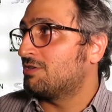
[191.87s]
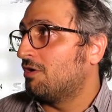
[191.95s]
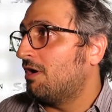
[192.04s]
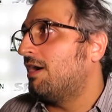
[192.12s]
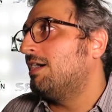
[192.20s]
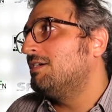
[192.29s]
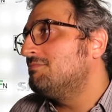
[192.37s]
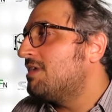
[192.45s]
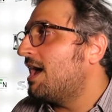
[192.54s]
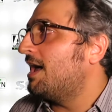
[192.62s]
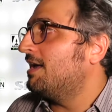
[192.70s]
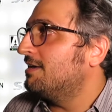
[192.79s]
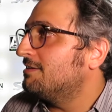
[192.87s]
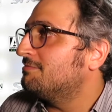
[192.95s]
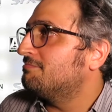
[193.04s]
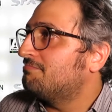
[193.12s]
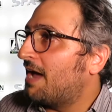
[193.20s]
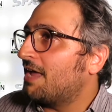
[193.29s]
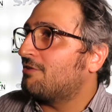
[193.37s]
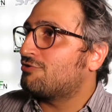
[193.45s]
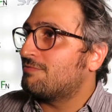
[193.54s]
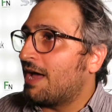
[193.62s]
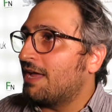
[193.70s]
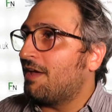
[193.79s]
So
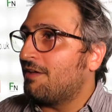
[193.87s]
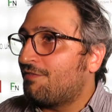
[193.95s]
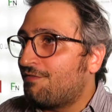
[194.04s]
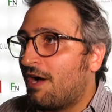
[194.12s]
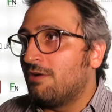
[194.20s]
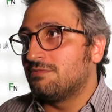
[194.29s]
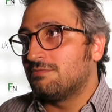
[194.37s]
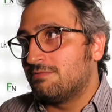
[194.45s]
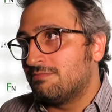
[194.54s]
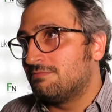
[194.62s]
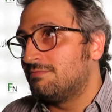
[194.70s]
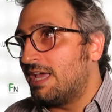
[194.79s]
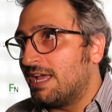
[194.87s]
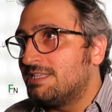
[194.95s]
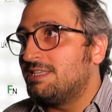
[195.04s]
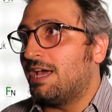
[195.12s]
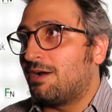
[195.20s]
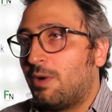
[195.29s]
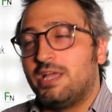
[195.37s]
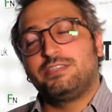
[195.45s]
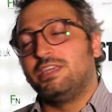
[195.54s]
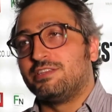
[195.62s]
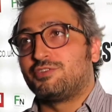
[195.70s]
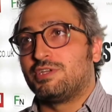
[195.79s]
I found the idea
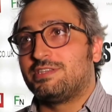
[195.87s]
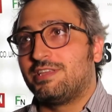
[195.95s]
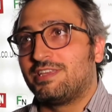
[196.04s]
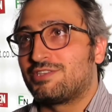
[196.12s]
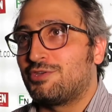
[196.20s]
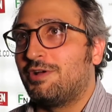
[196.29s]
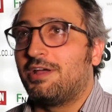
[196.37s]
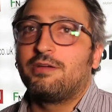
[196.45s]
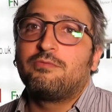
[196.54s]
quite interesting, so